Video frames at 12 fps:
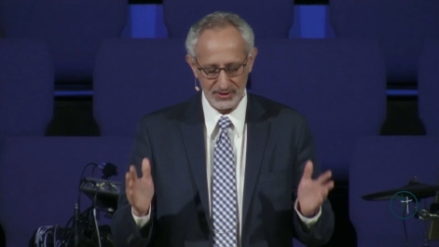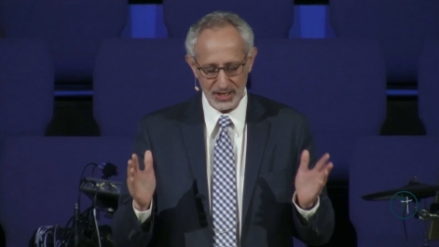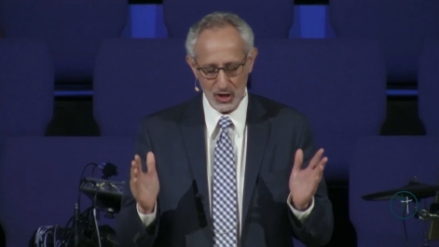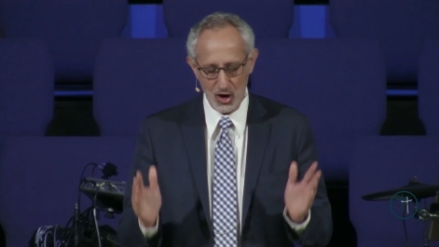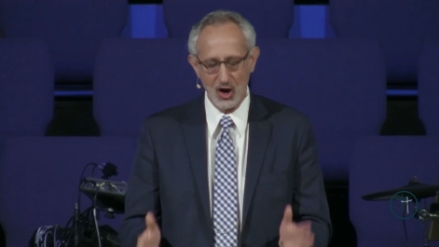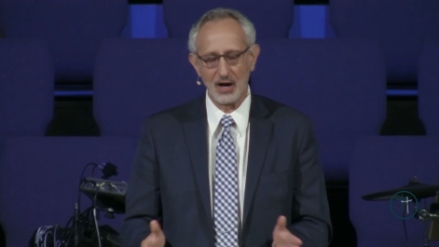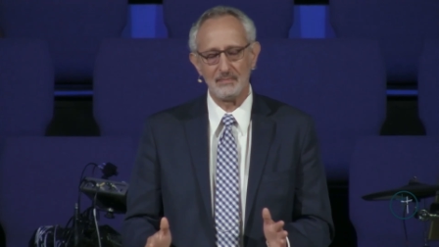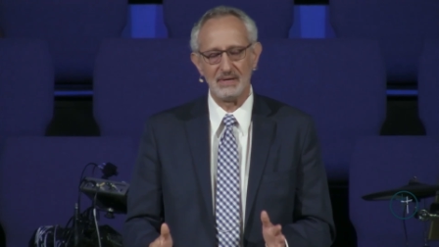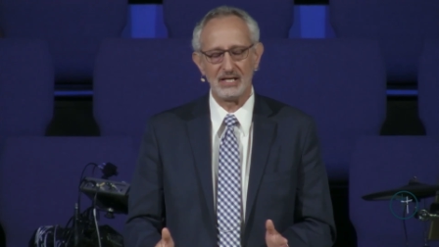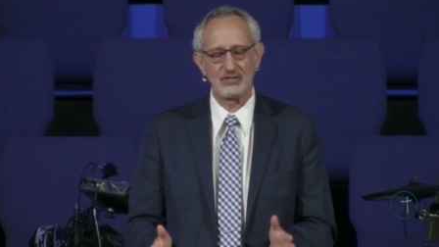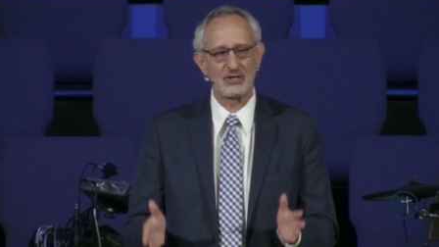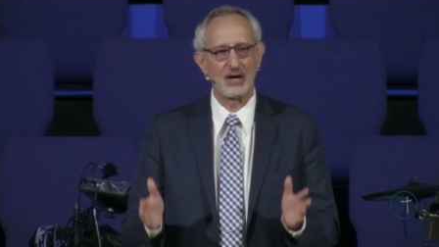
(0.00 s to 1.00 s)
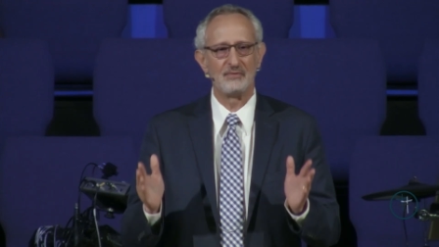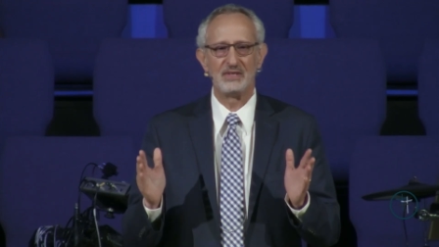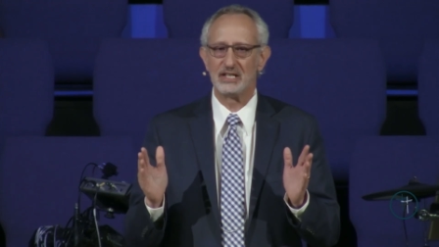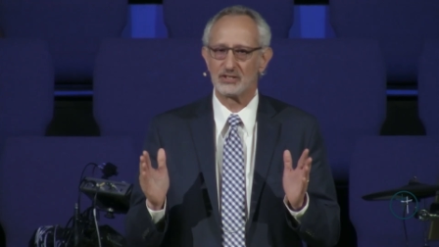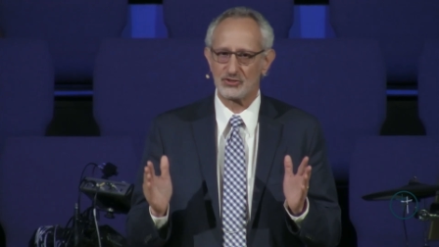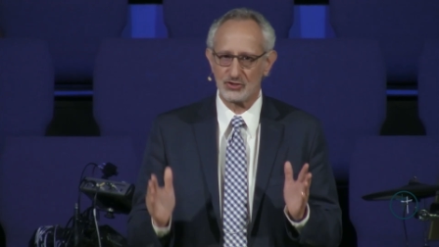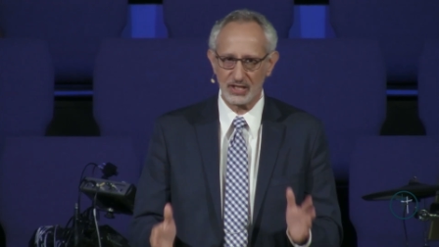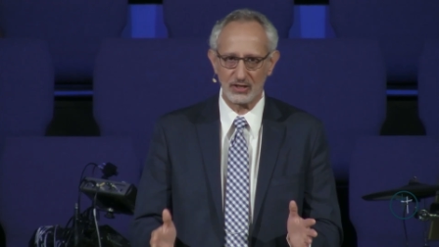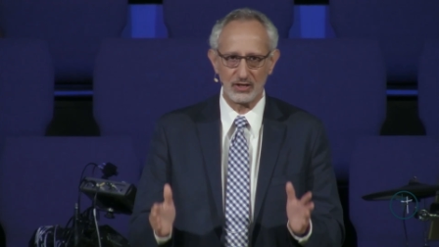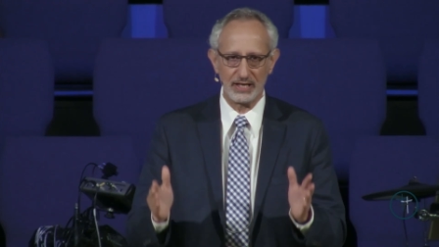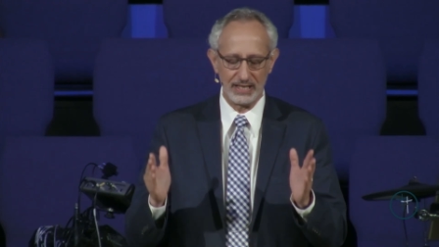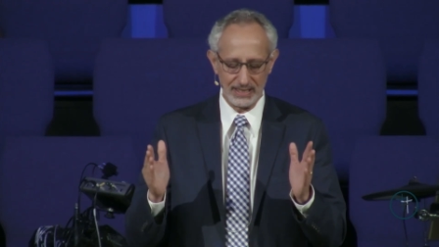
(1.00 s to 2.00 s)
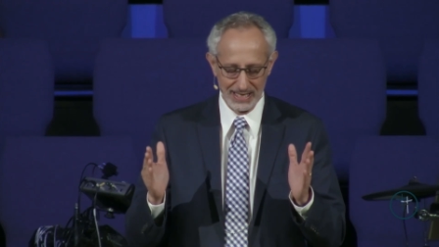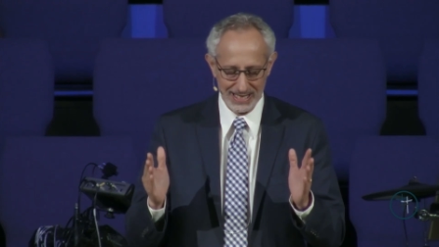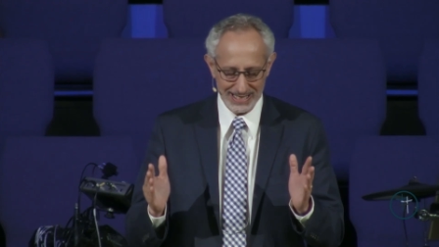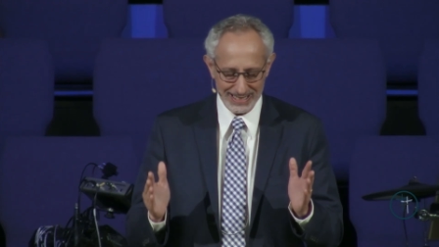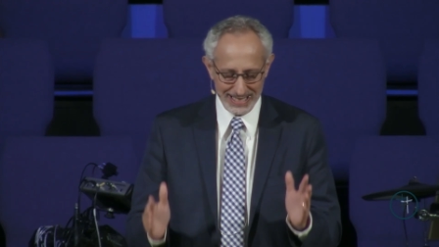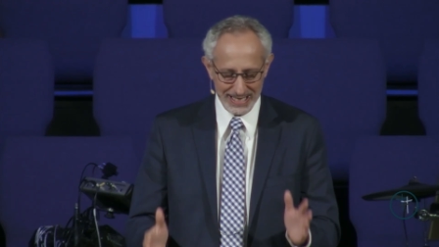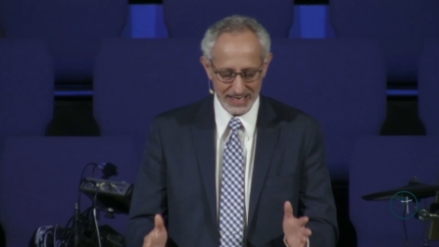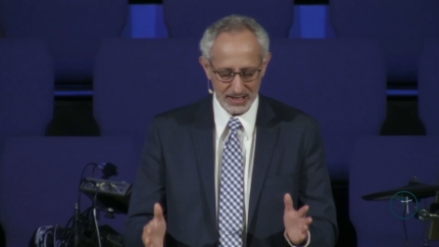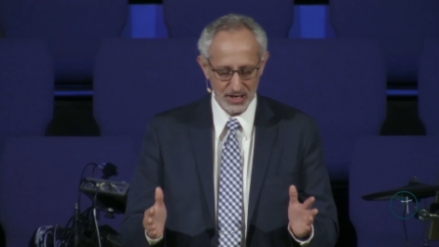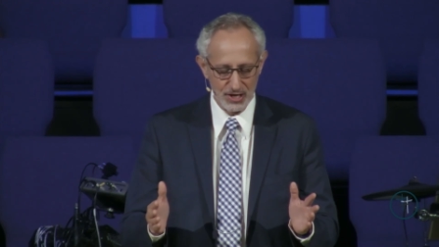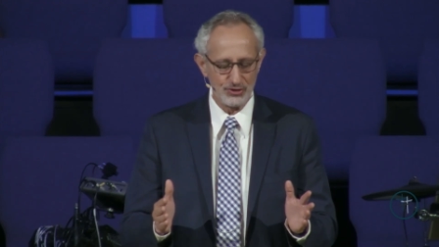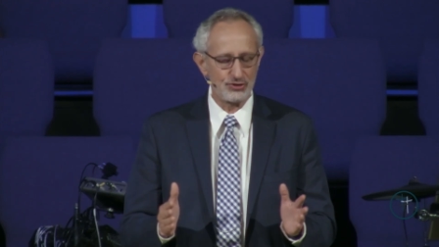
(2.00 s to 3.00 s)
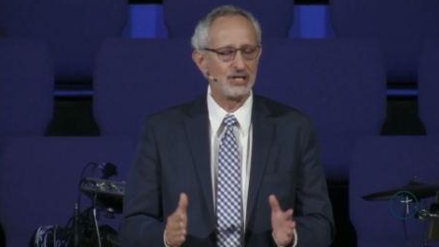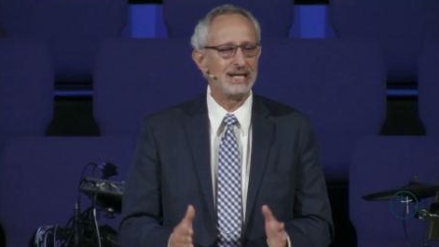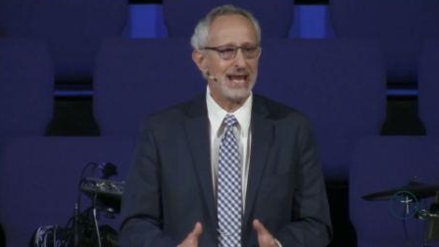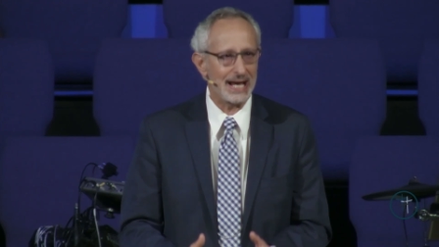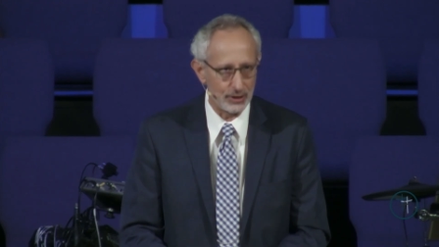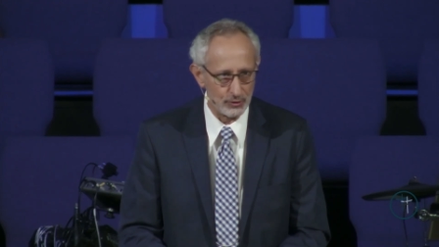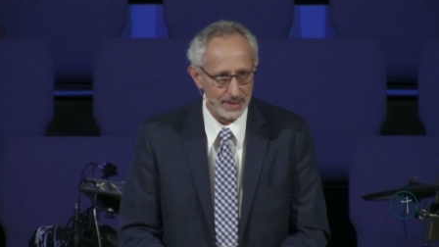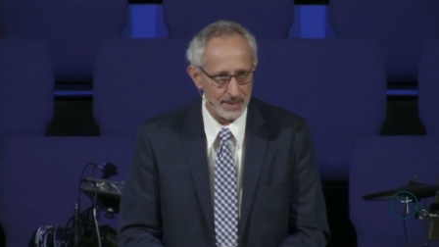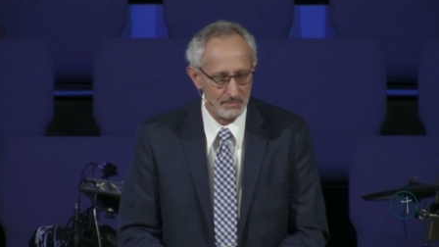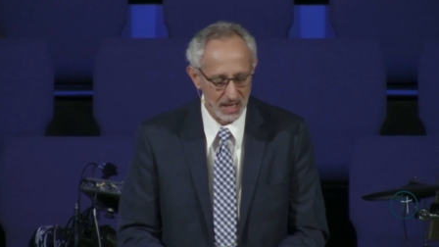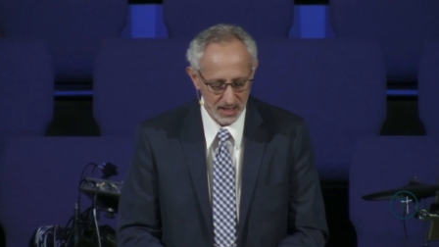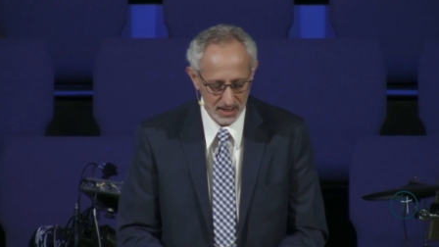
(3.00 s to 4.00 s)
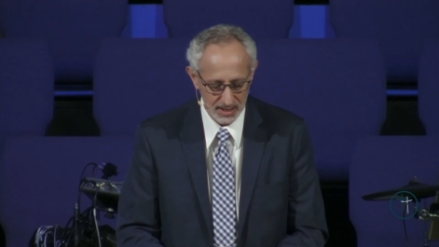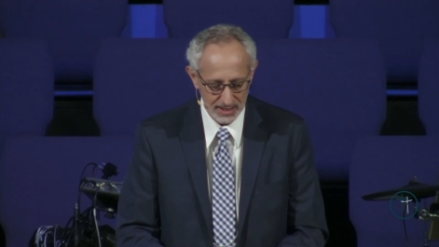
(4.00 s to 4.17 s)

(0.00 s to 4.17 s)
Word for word: the armies of the Assyrian king Sennacherib